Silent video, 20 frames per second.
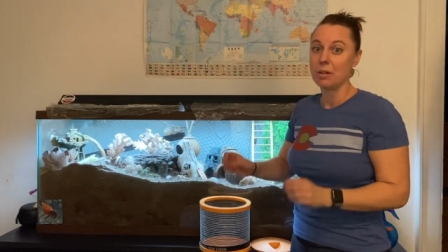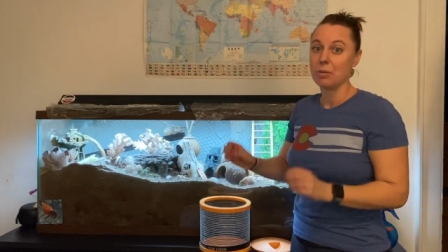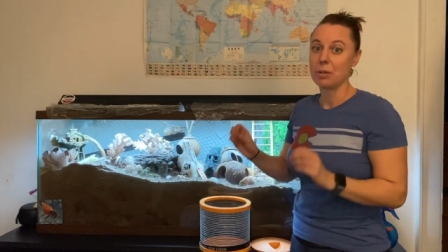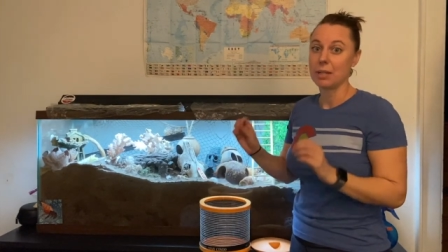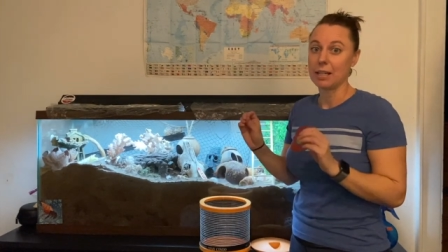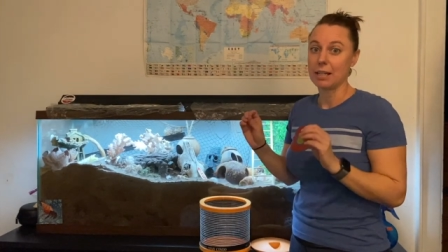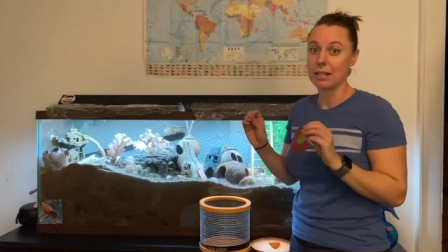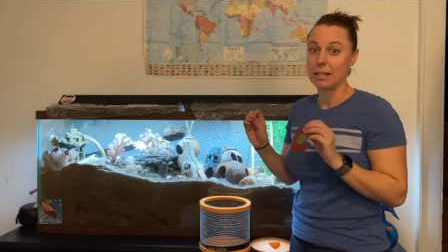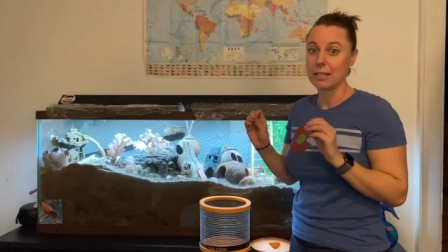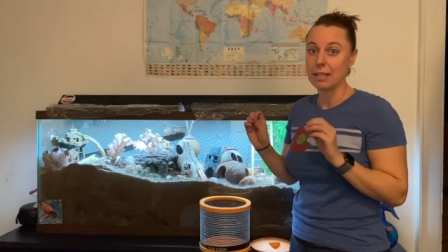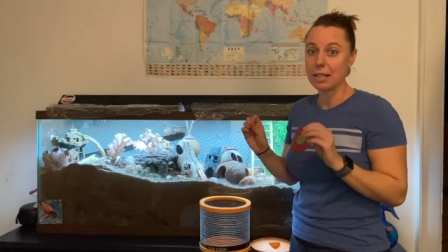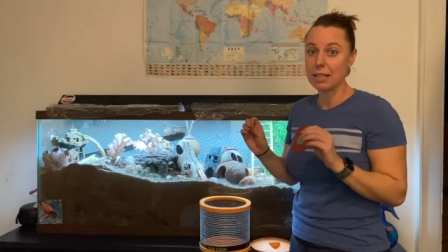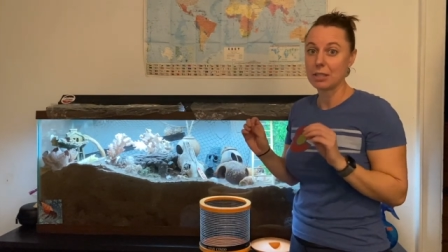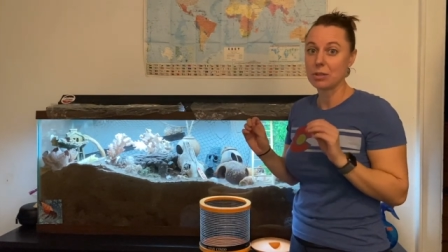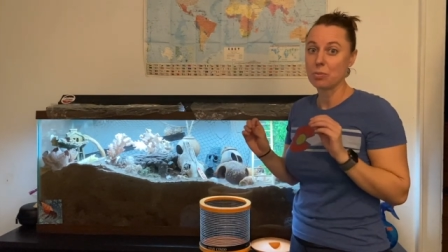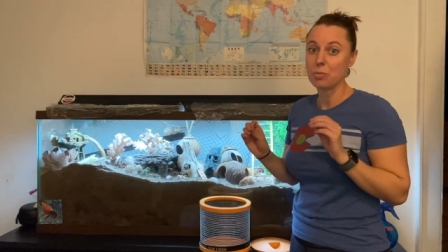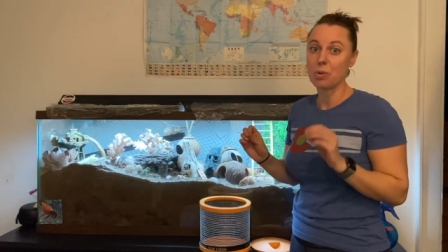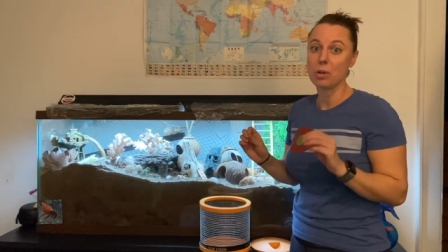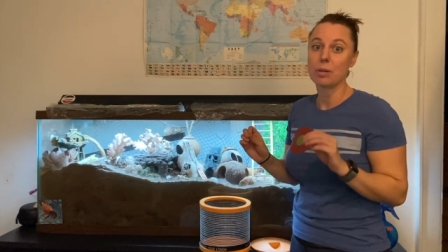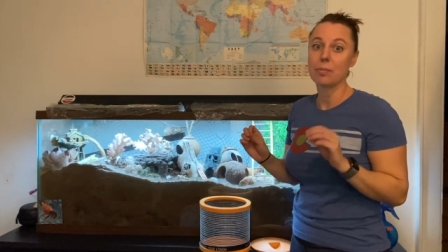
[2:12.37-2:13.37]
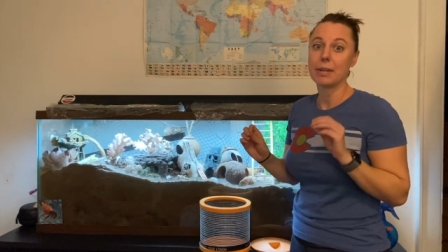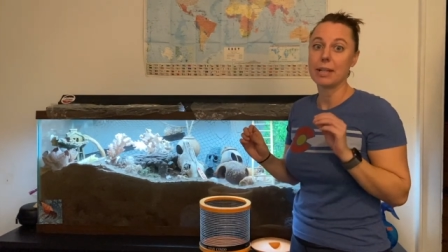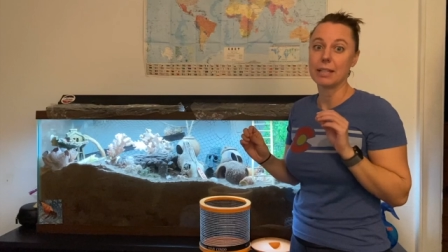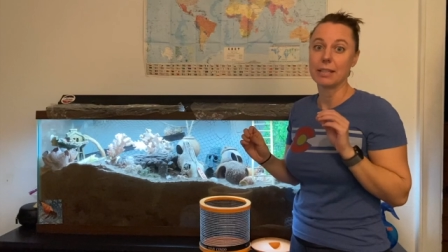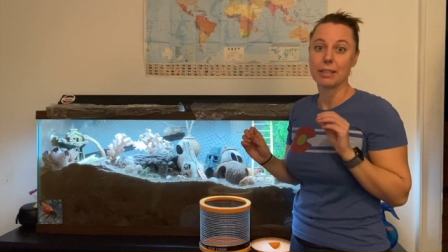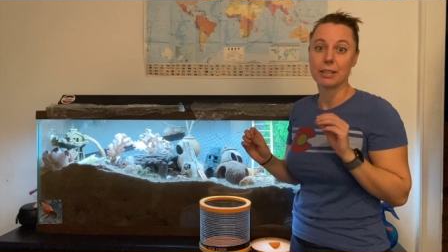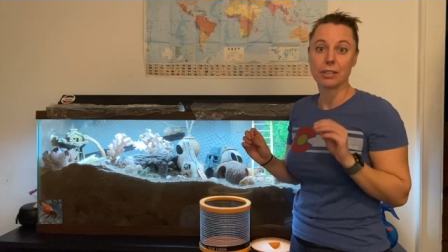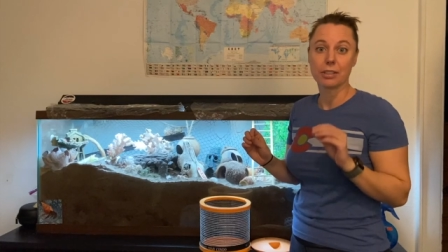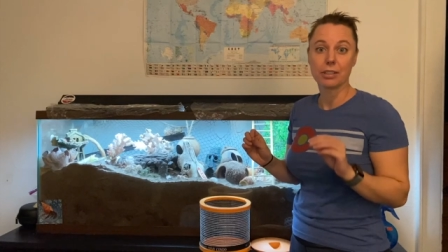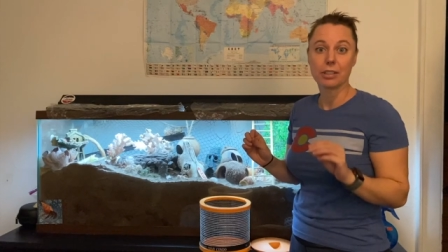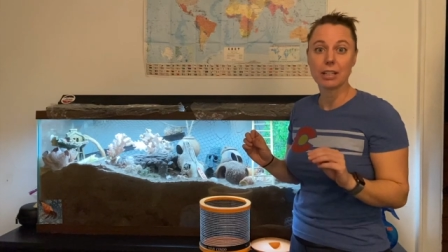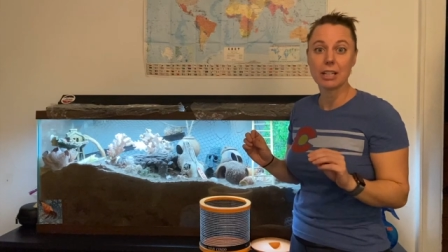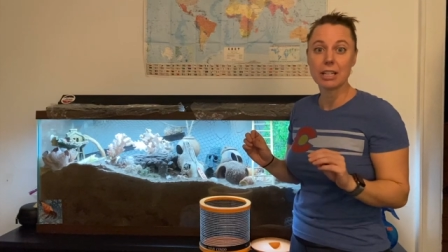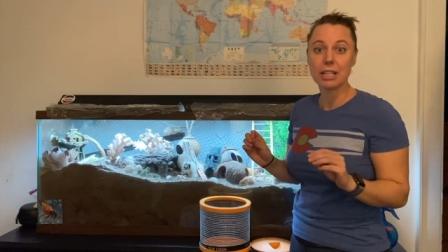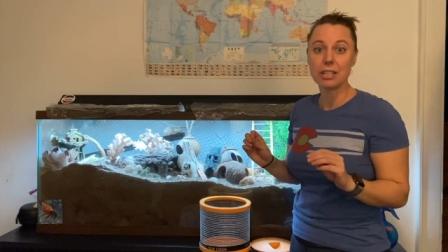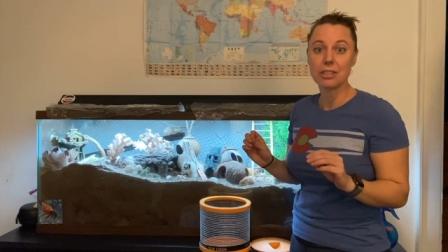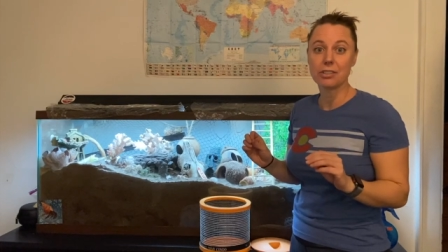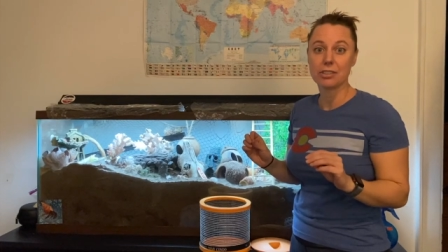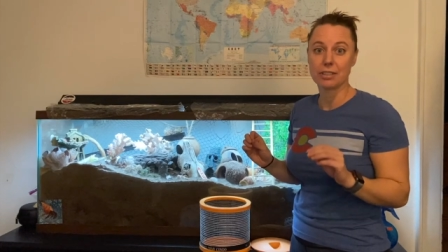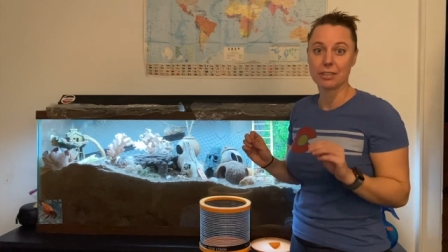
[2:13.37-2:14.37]
We got a nice warm 80
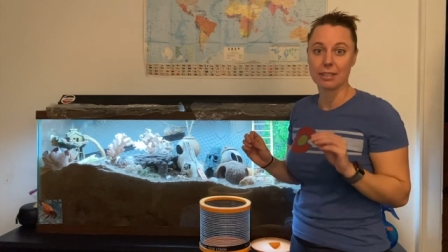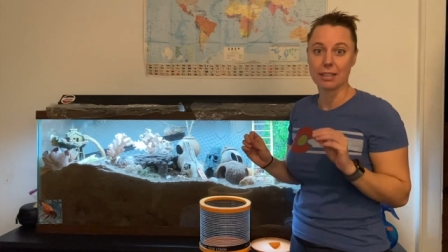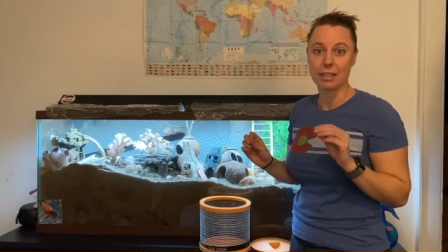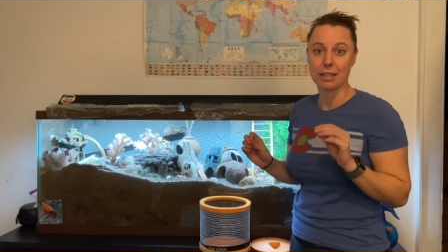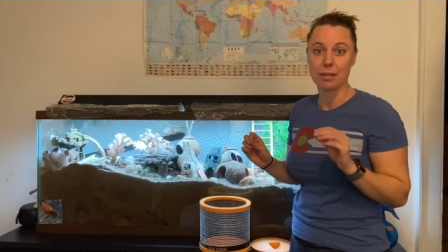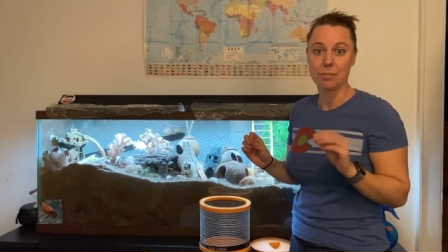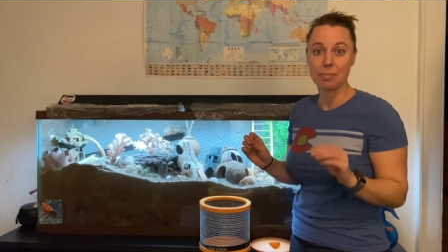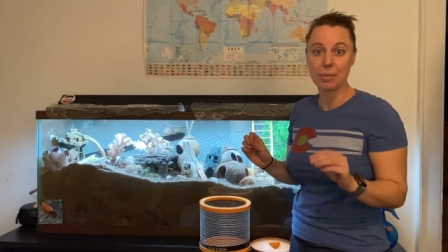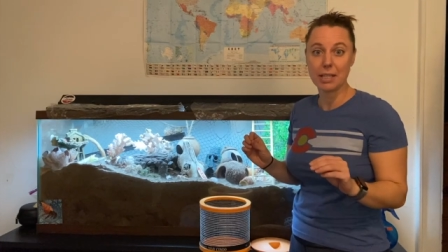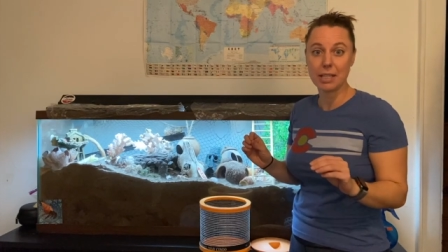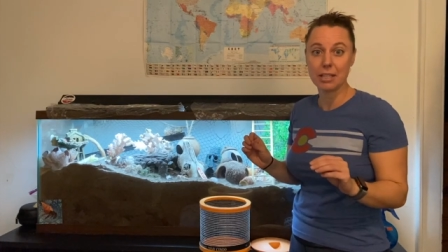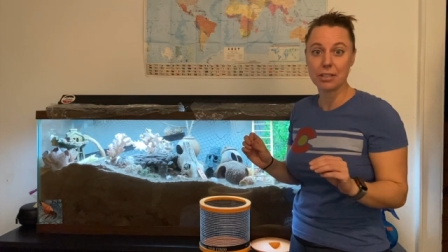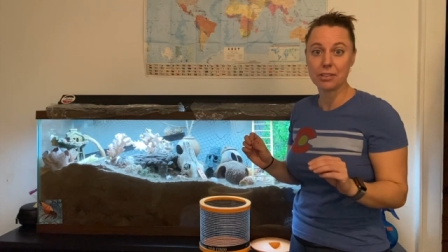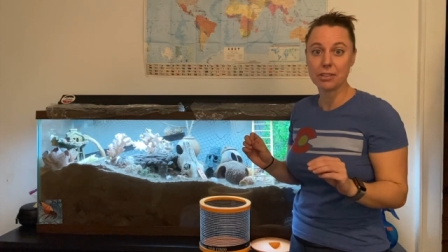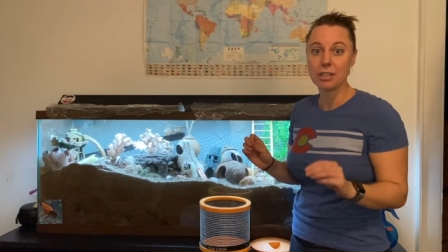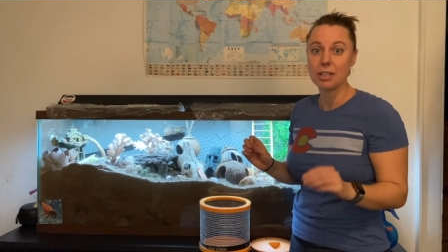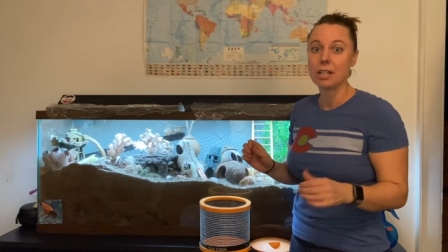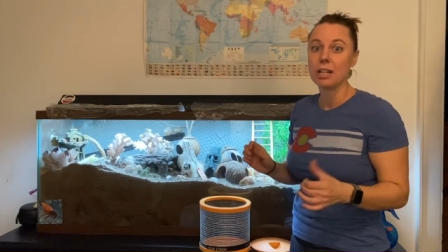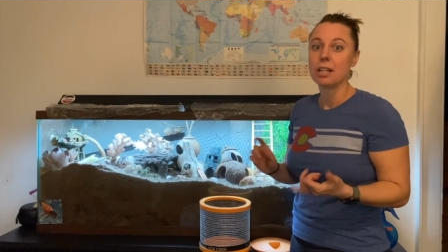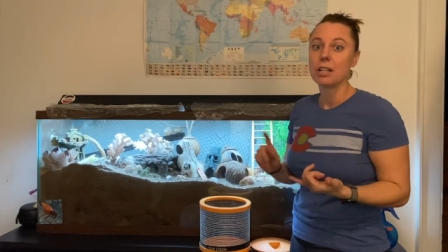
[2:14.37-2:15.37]
degrees, just like the beach,